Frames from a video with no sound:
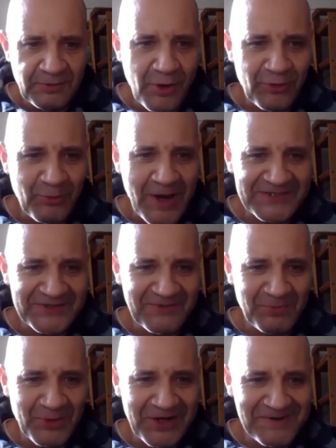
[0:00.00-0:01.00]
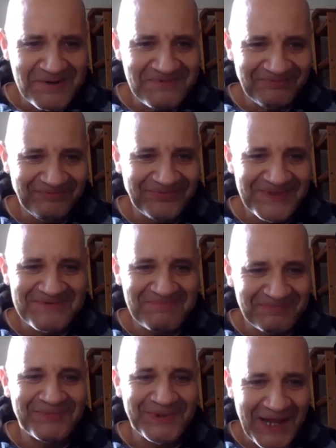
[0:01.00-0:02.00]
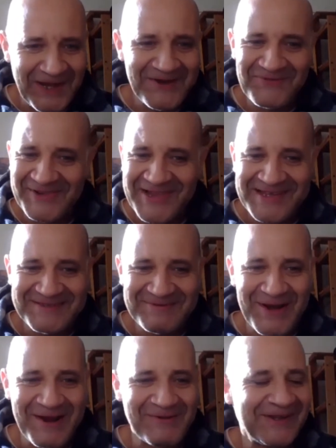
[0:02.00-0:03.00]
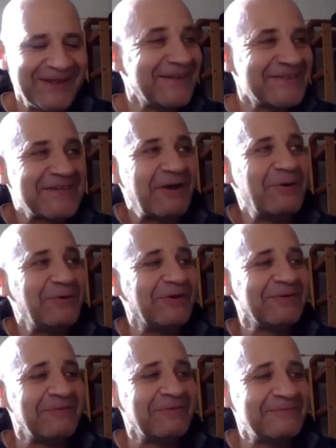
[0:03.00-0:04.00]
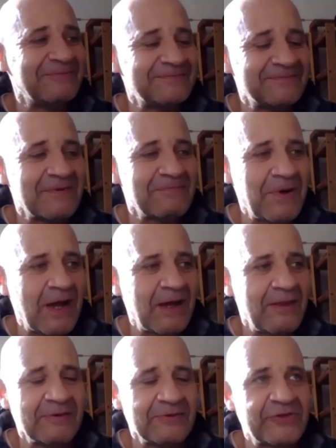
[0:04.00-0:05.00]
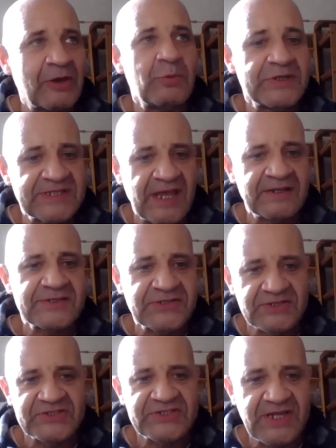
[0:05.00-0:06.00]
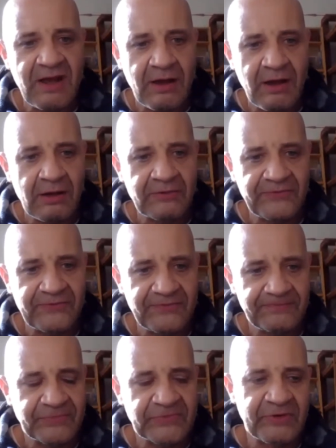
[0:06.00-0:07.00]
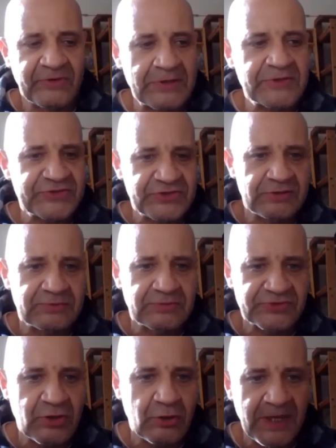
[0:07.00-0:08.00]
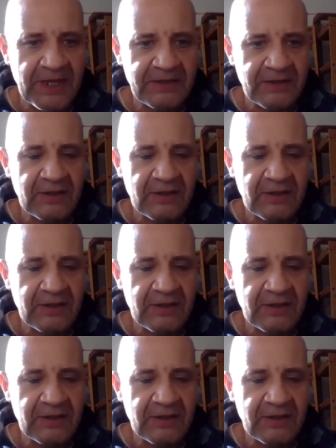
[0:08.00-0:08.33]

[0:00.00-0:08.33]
Northwest of Britain, there's plenty of glass about. So we tend to start off, so when the students come in,